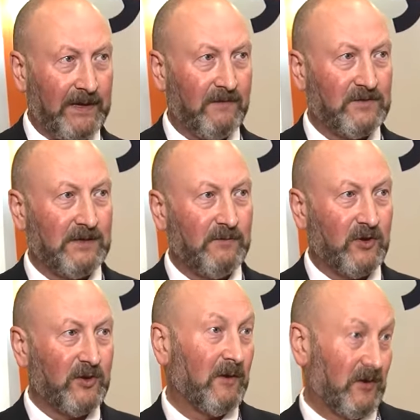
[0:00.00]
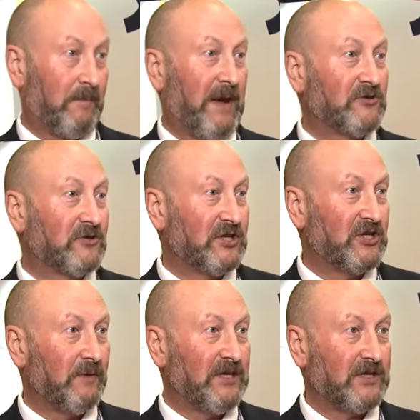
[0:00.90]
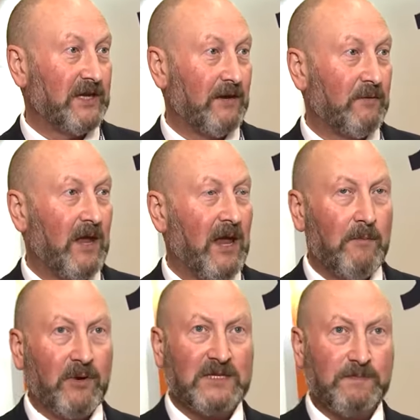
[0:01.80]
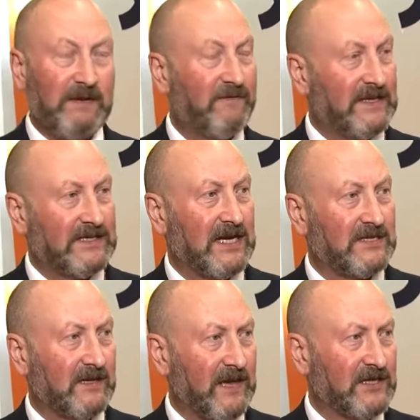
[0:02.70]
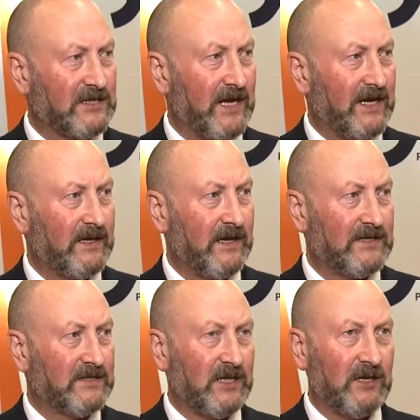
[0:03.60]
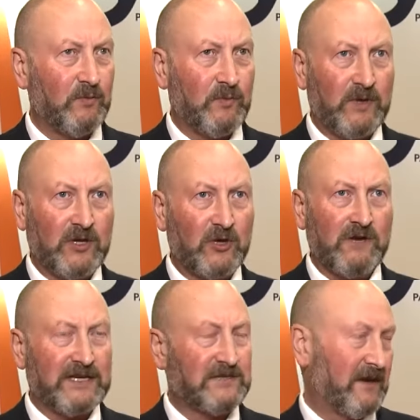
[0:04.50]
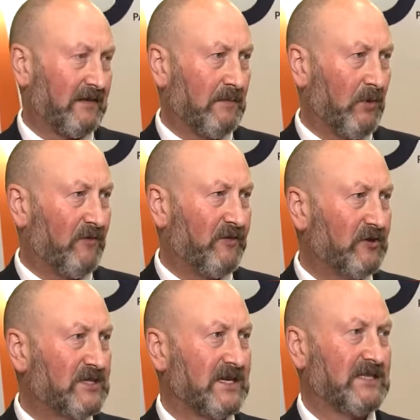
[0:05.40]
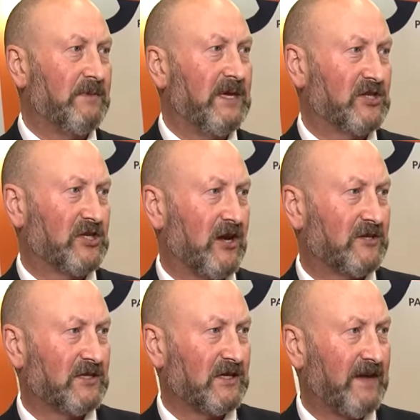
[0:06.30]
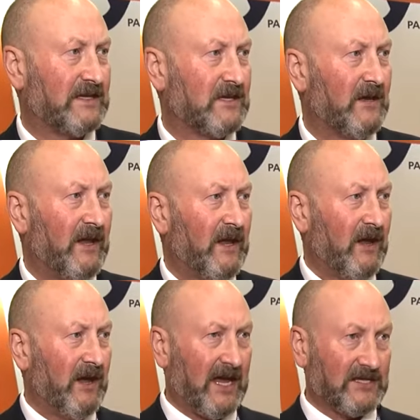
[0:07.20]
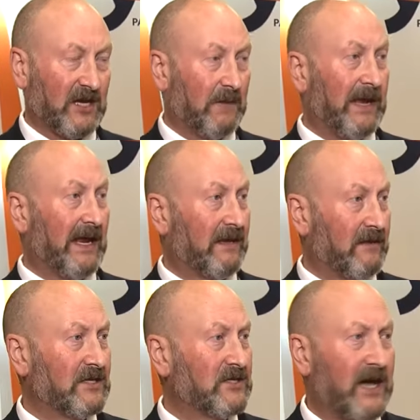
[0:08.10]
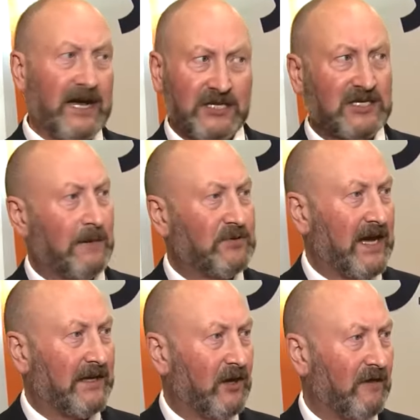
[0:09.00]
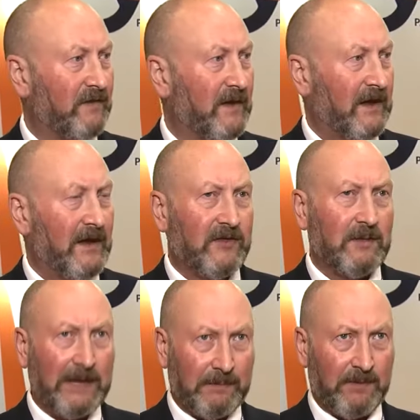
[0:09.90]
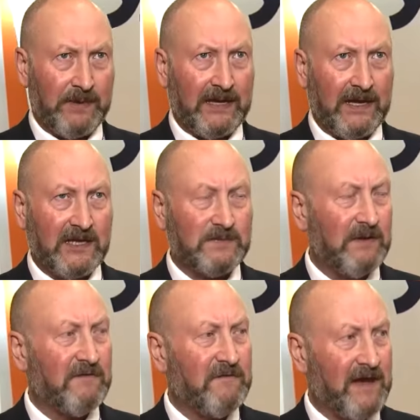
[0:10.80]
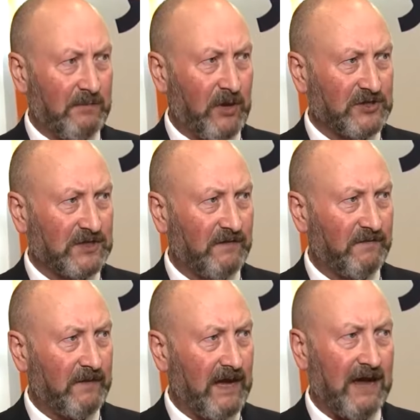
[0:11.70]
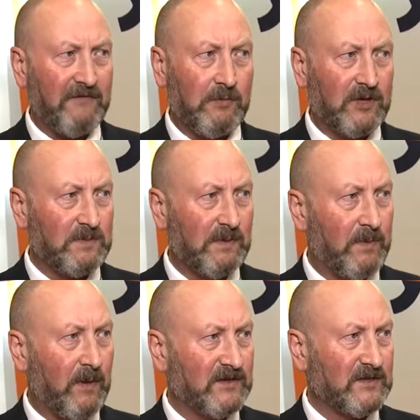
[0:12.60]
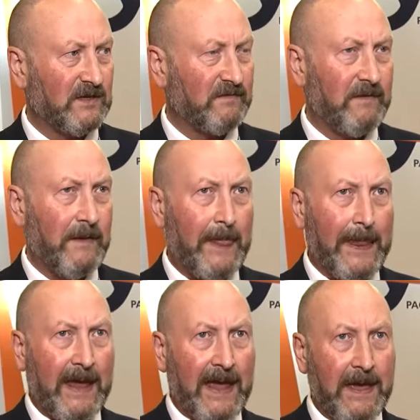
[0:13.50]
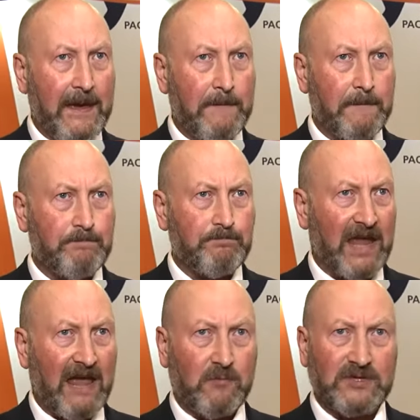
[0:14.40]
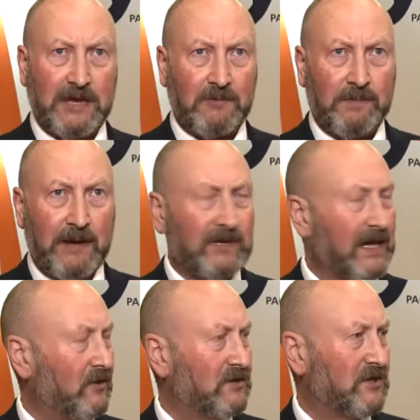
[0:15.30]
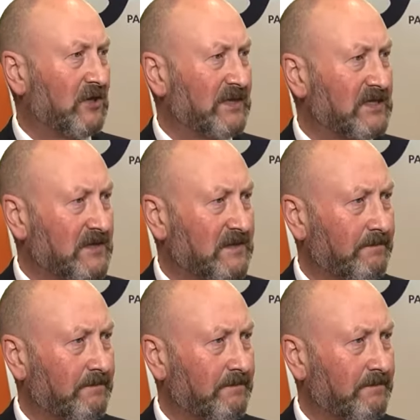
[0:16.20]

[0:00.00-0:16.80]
Obviously, we've got the petrol situation now. But it's been fantastic. That aside, we couldn't have asked for anything more. If you'd have said to me at the start of this event, it's going to be like this, I'd have snapped your hand off. Yeah. The people have been here. It's been very positive. Everyone's been positive. Everyone's out and about again looking to do business.